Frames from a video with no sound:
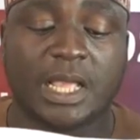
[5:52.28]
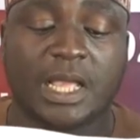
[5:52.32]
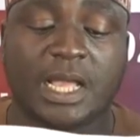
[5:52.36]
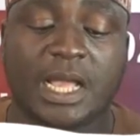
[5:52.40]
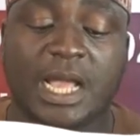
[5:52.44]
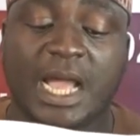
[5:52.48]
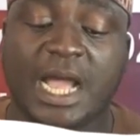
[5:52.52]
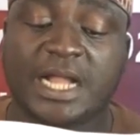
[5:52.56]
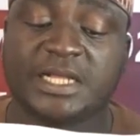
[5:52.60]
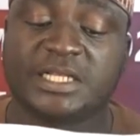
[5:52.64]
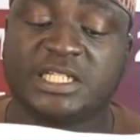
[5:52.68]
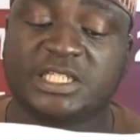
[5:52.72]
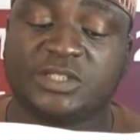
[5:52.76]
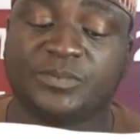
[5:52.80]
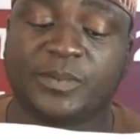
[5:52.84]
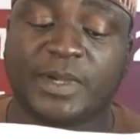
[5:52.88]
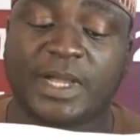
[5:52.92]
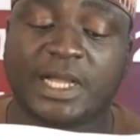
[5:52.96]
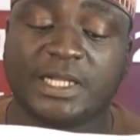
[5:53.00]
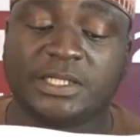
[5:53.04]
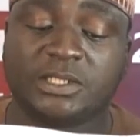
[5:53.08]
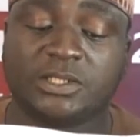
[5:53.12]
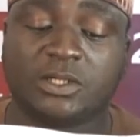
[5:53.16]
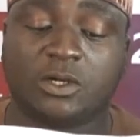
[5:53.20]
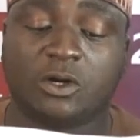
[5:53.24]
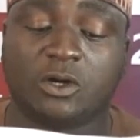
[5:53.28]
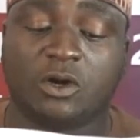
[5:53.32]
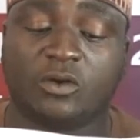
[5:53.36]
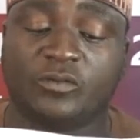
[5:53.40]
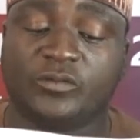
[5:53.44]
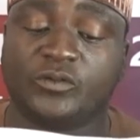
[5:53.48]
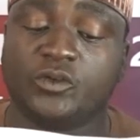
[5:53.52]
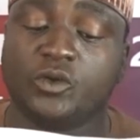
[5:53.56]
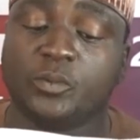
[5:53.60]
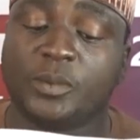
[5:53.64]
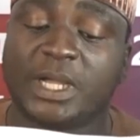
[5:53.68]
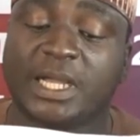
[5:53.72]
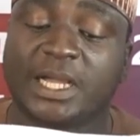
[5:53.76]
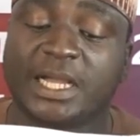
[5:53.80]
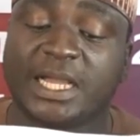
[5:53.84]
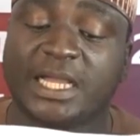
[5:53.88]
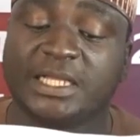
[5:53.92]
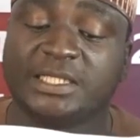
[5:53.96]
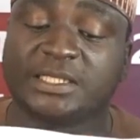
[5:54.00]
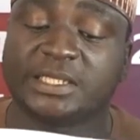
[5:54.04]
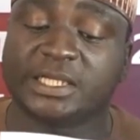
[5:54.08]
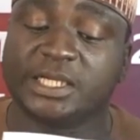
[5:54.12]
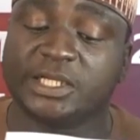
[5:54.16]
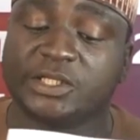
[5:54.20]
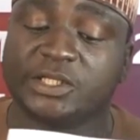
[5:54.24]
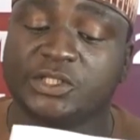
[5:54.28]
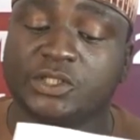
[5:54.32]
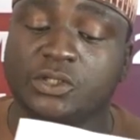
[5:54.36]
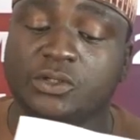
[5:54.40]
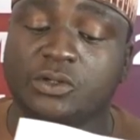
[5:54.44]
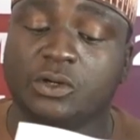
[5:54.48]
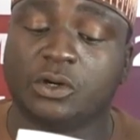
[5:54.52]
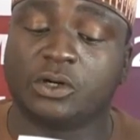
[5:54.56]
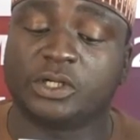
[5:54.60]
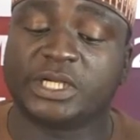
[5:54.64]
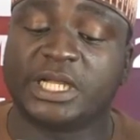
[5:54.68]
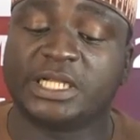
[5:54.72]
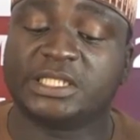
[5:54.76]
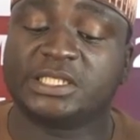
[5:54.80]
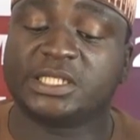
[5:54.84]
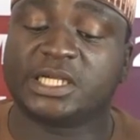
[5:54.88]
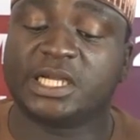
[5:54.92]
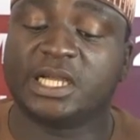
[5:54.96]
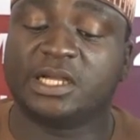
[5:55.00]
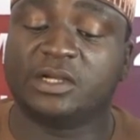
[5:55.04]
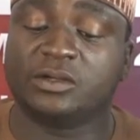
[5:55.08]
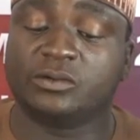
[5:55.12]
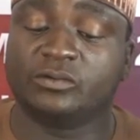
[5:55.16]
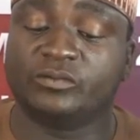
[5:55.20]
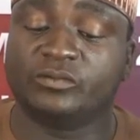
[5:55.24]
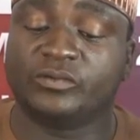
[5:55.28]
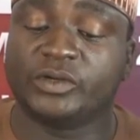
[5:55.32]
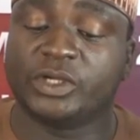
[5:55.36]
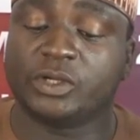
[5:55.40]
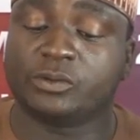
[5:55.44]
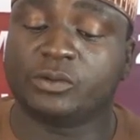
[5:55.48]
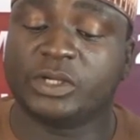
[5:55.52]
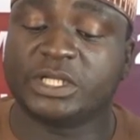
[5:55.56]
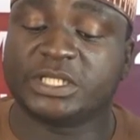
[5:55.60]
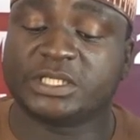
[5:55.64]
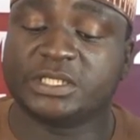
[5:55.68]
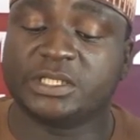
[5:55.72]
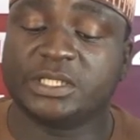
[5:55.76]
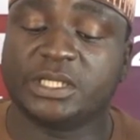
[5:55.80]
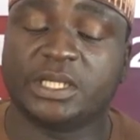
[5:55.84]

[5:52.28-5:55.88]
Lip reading: and disband of human rights radio on Nigerian frequency